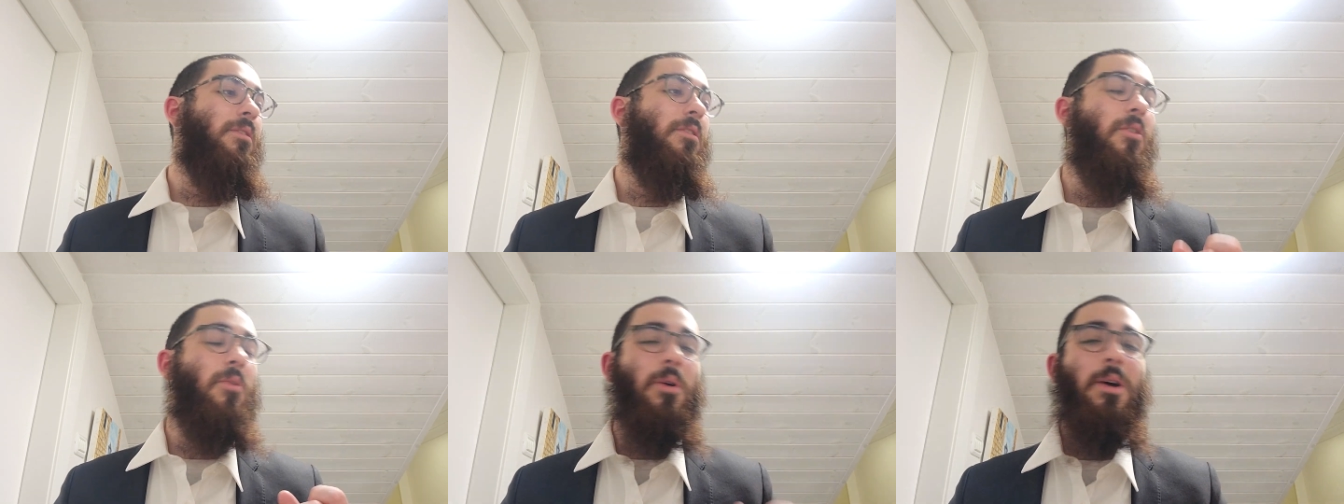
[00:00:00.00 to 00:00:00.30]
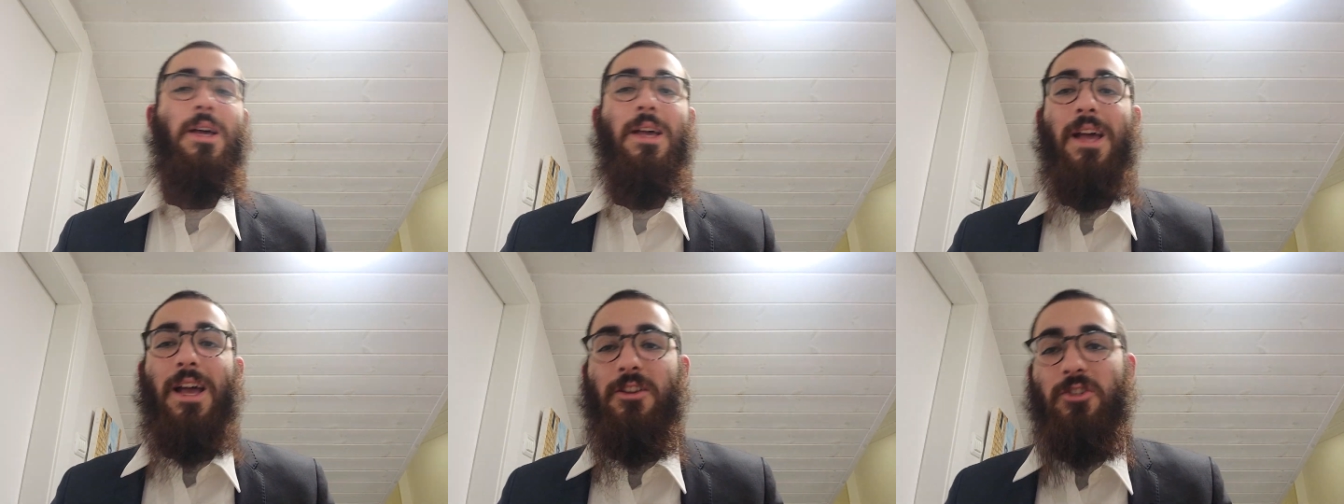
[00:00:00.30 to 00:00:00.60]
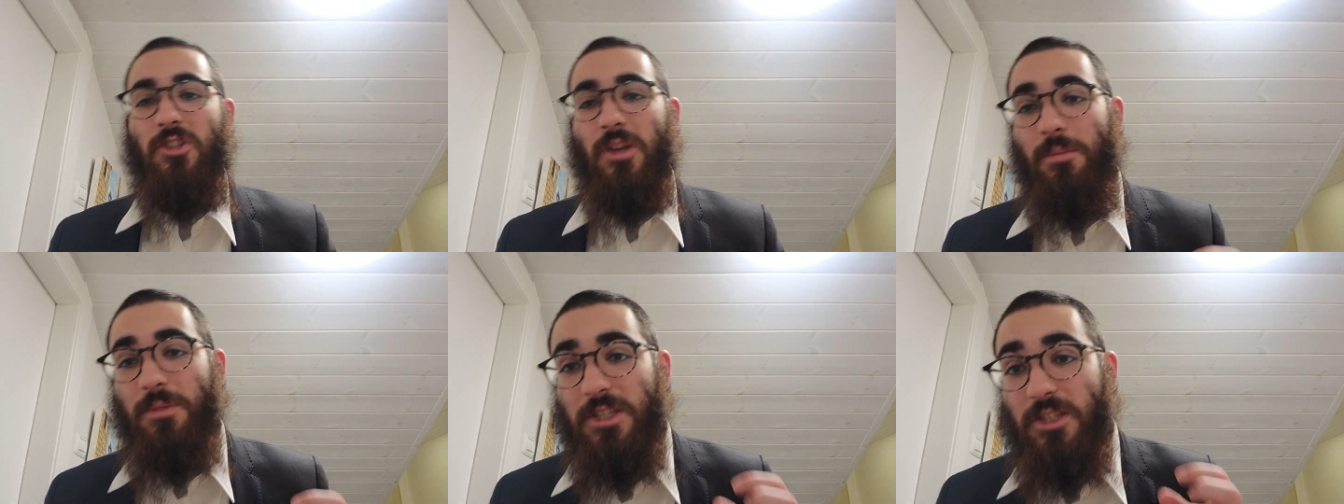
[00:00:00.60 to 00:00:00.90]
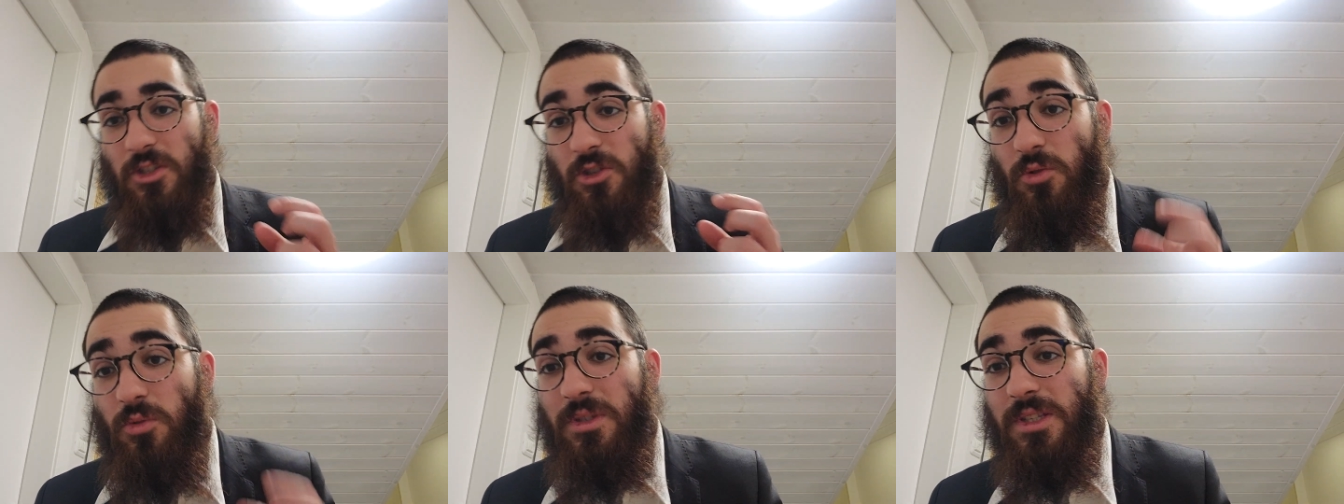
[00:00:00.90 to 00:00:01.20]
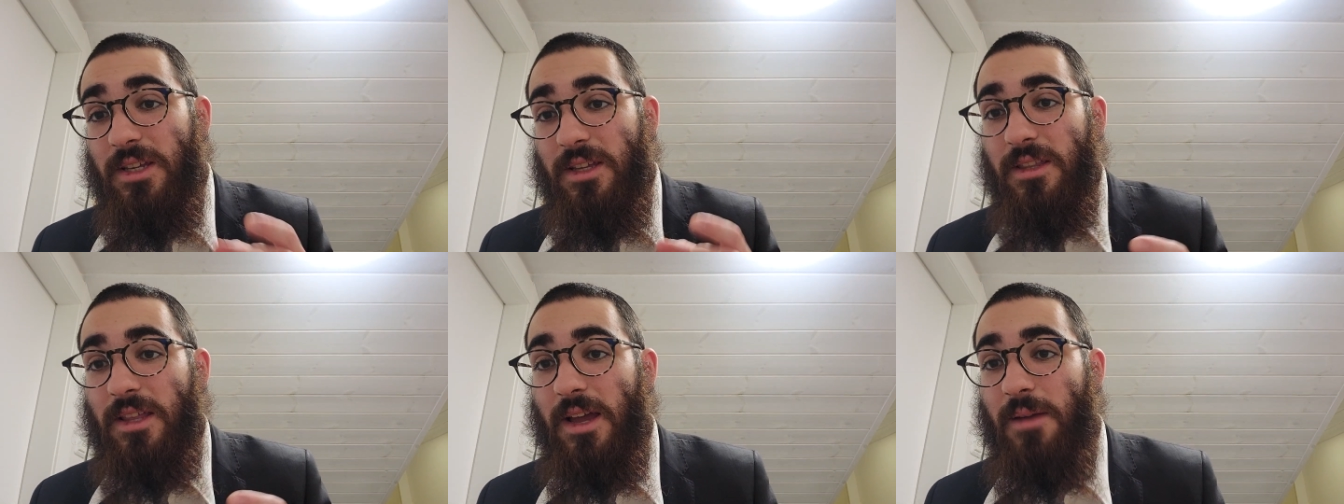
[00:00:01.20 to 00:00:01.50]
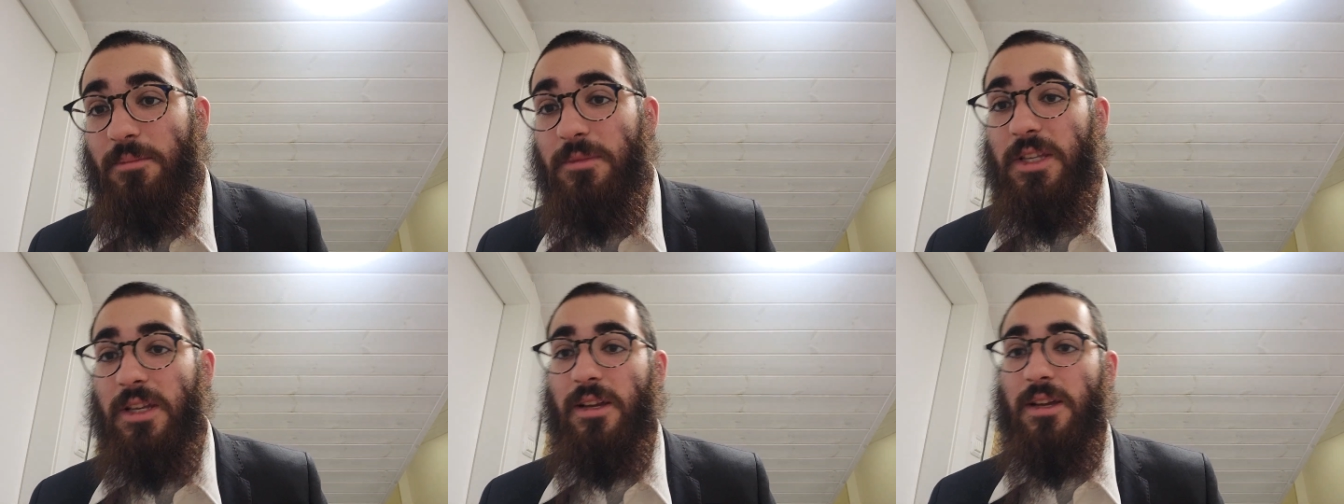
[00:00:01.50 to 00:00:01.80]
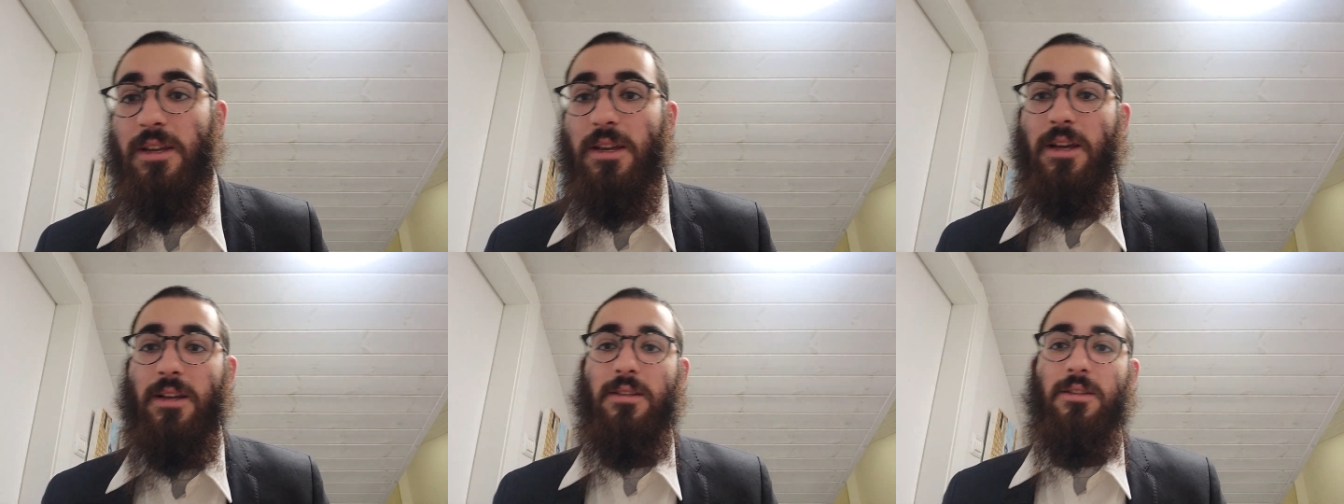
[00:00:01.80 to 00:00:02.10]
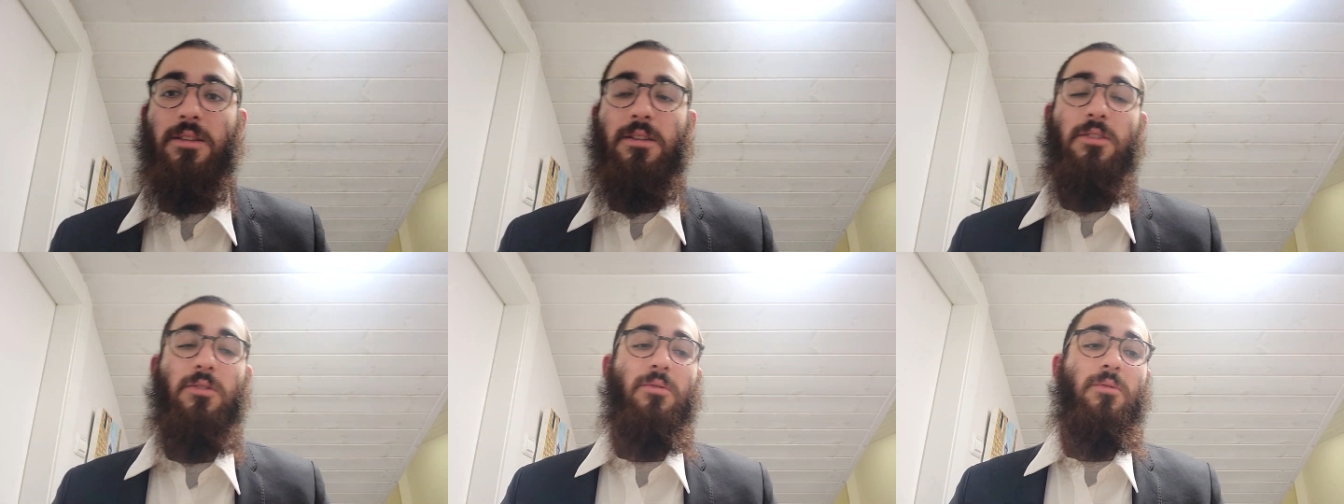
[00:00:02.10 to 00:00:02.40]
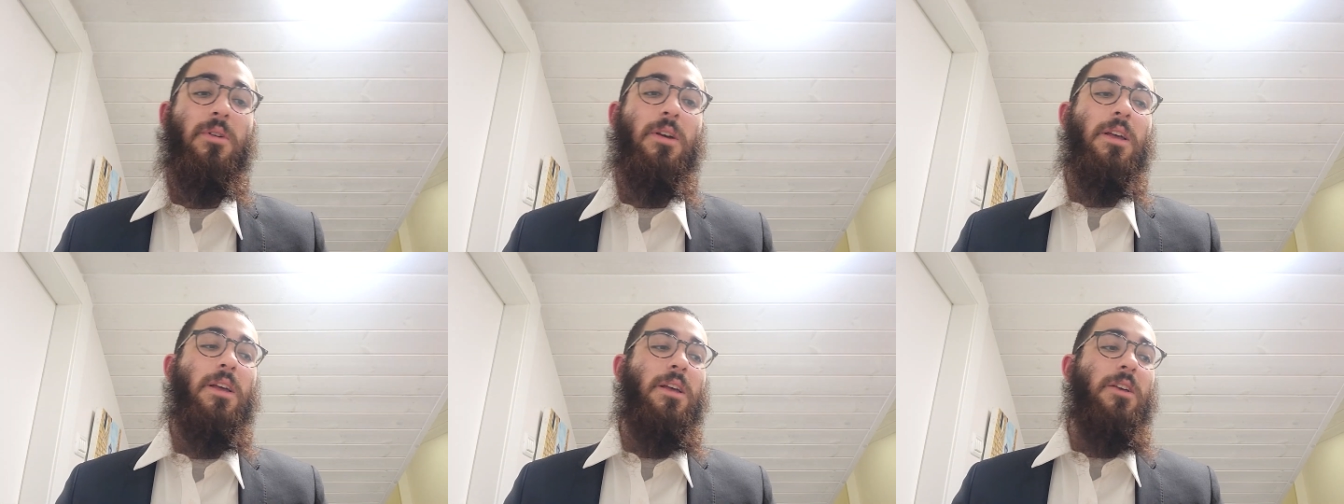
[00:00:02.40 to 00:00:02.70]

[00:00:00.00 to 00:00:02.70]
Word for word: No, Hashem is using them to connect to you.